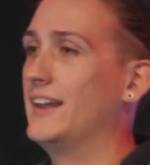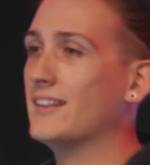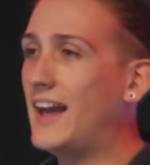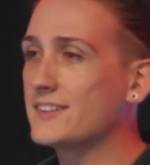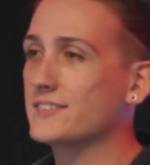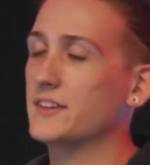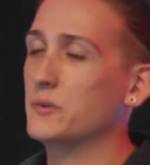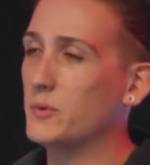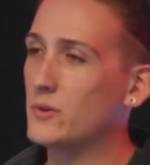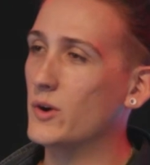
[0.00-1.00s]
And lastly,
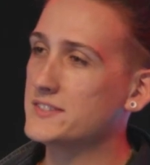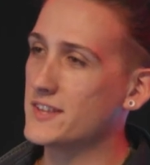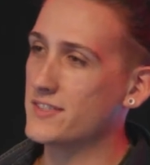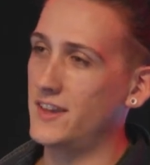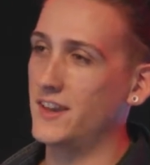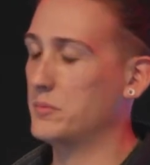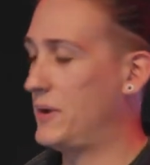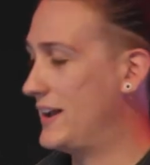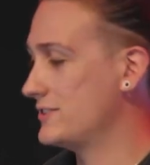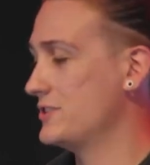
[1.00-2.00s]
we want to thank
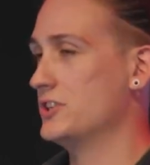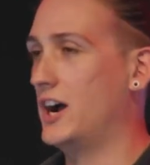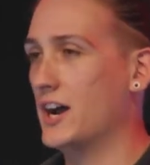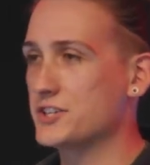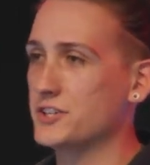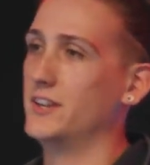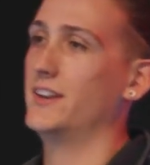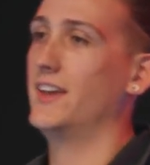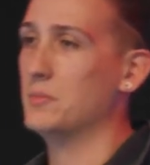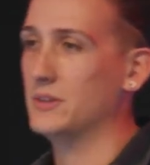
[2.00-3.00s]
Pastor Josh and
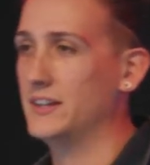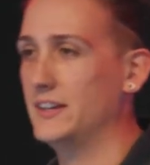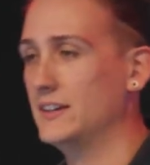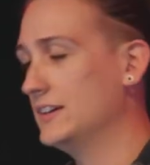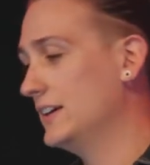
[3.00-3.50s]
Emily